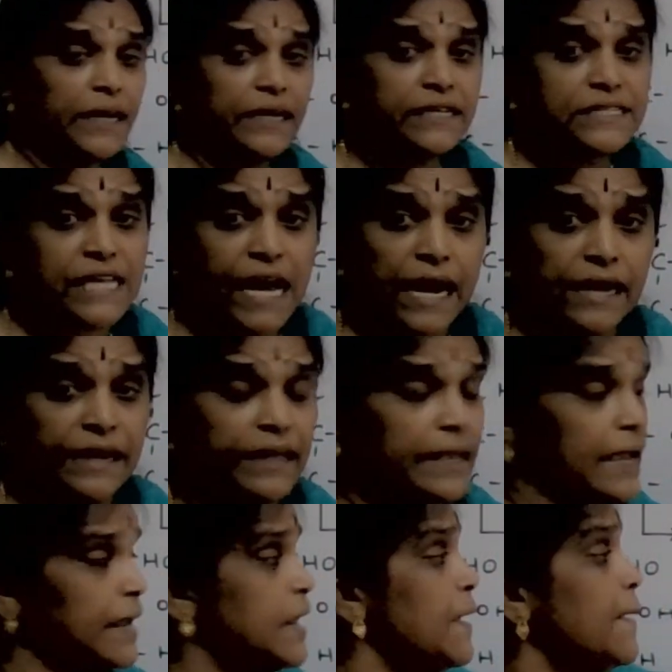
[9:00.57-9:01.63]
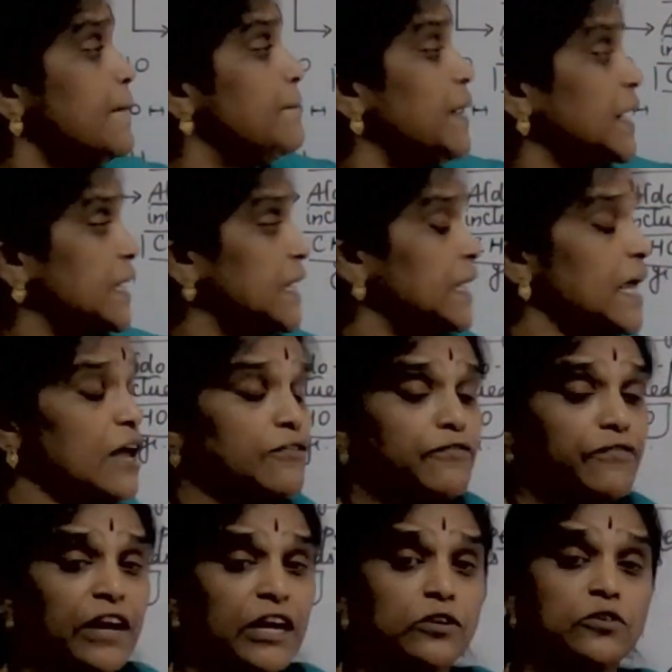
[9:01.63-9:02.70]
it is aldehyde, but here
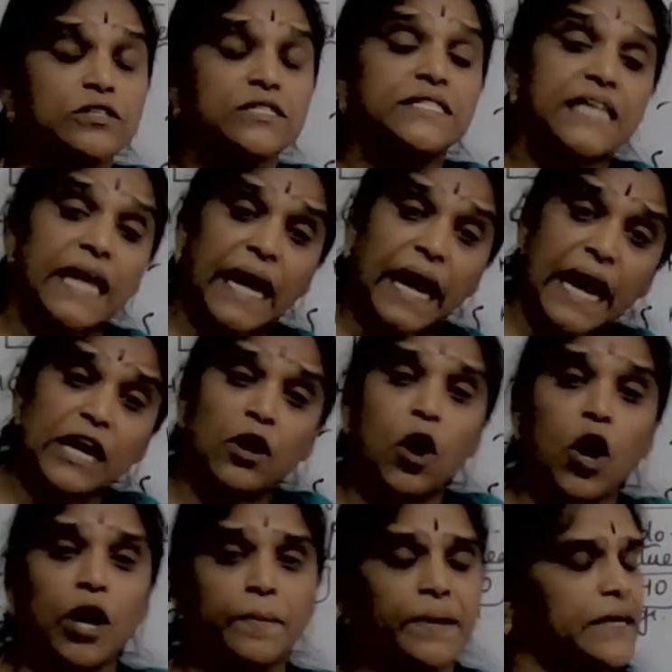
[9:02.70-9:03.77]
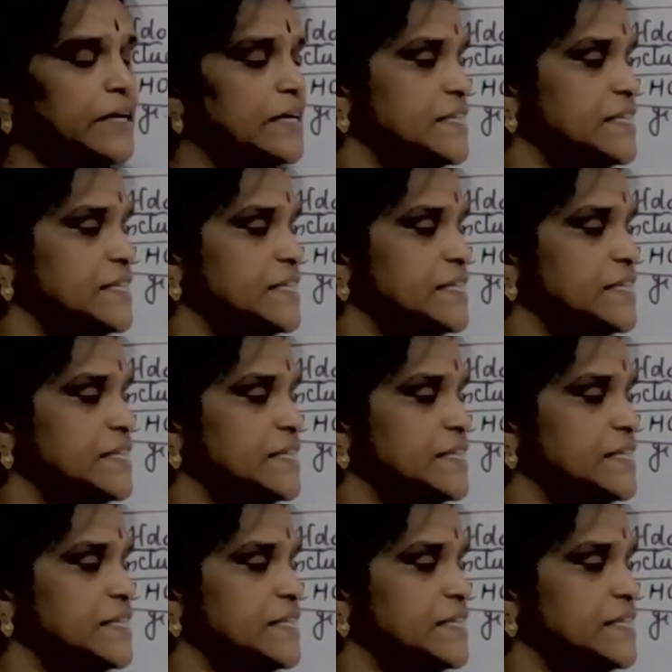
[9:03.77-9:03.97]
fructose second carbon it